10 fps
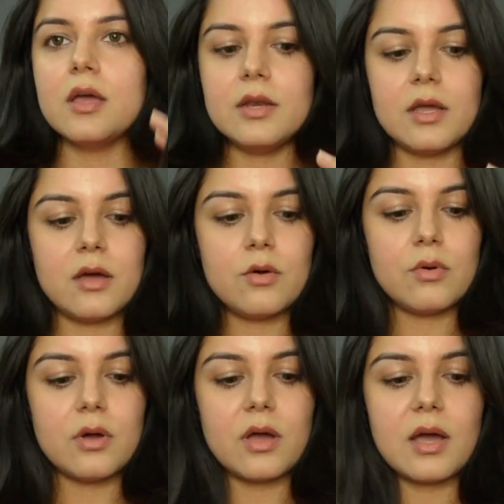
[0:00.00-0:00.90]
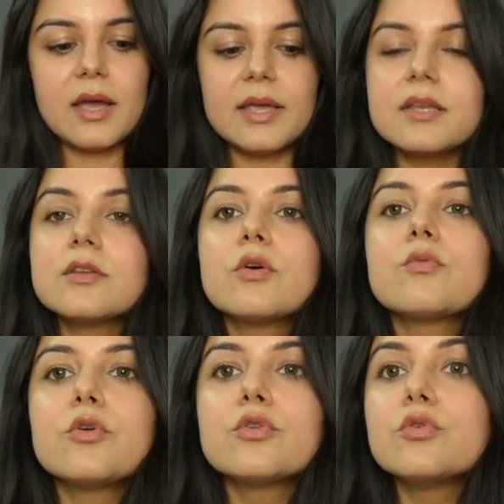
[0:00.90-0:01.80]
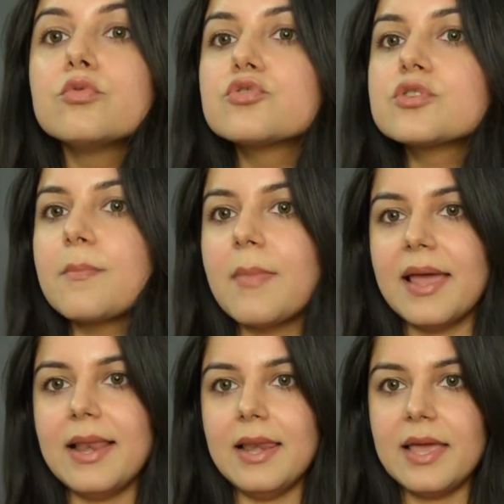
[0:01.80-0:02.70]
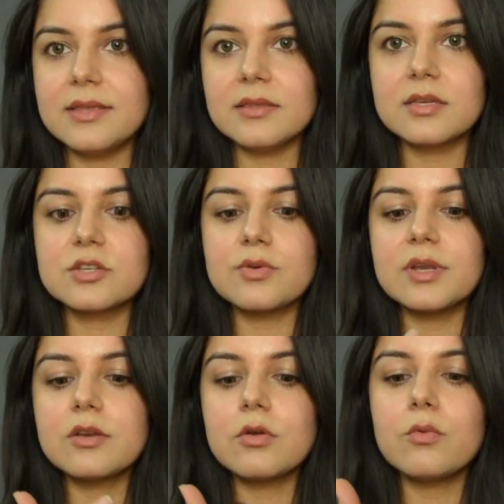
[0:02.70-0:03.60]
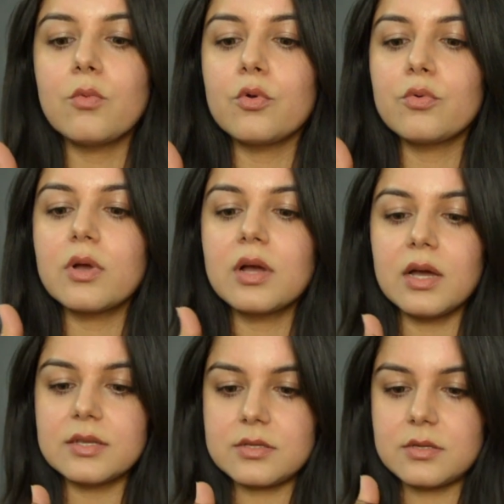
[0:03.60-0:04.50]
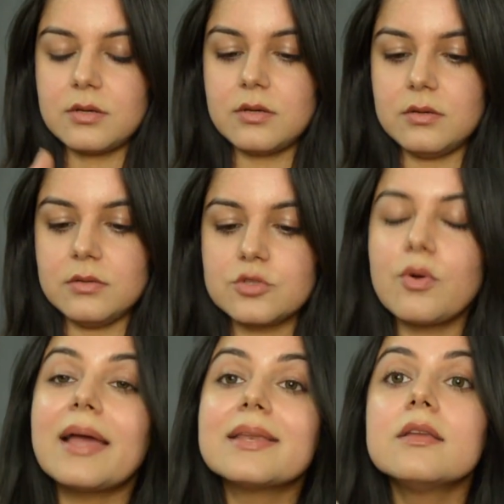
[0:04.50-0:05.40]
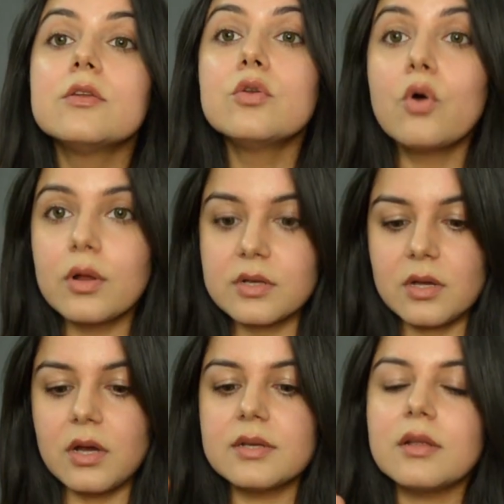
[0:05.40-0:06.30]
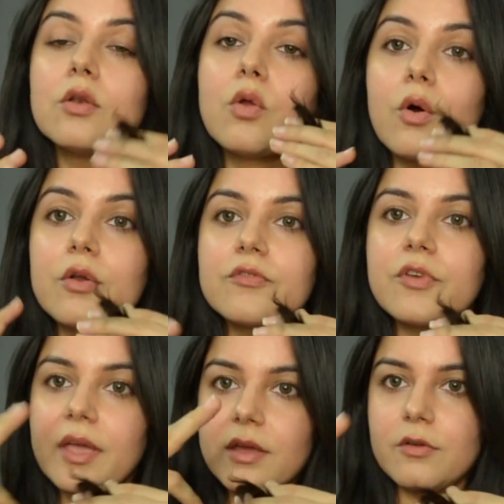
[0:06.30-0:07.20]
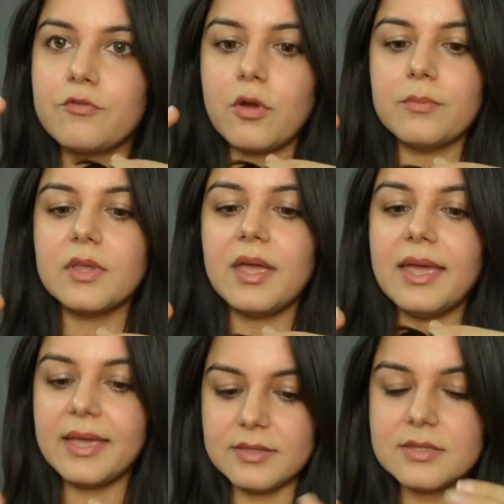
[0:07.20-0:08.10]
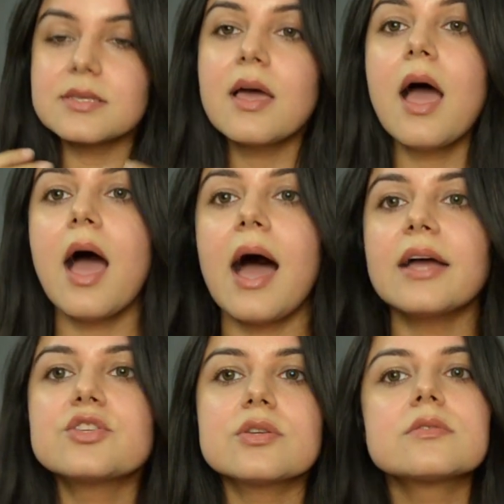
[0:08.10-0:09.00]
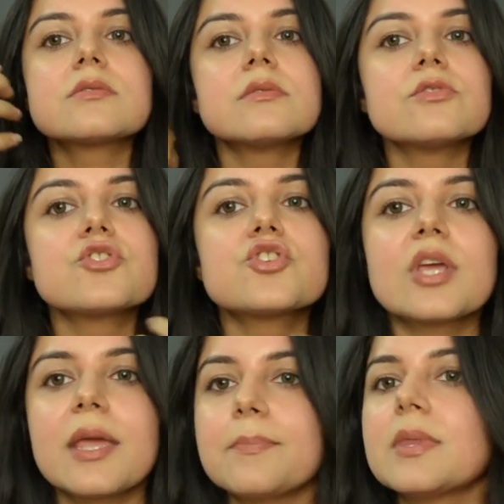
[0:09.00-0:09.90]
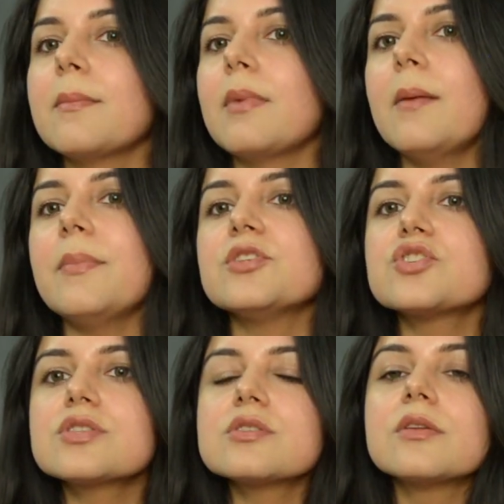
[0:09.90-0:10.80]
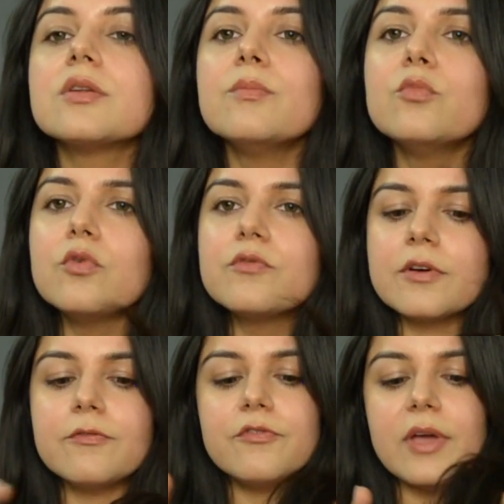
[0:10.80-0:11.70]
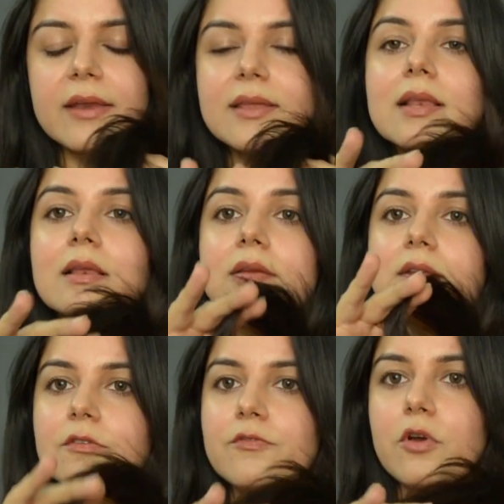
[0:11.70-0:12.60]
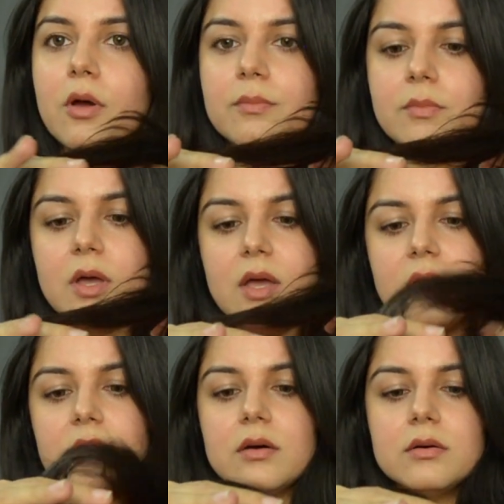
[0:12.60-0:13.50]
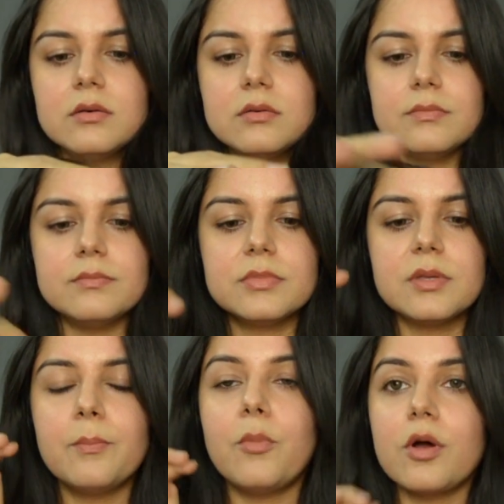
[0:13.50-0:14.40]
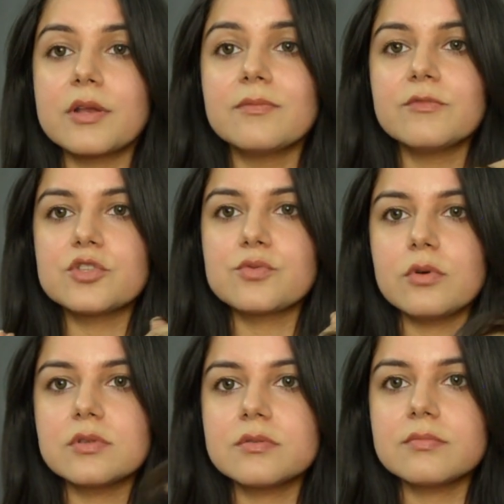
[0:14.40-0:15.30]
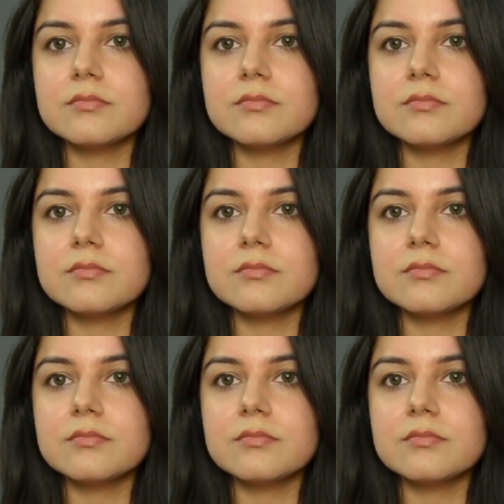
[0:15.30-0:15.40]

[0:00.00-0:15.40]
Now I did not want to lose my length, so I did not want to cut so I did not cut a lot of hair from the ends. I just shaped them up and just removed a very little from the bottom, which was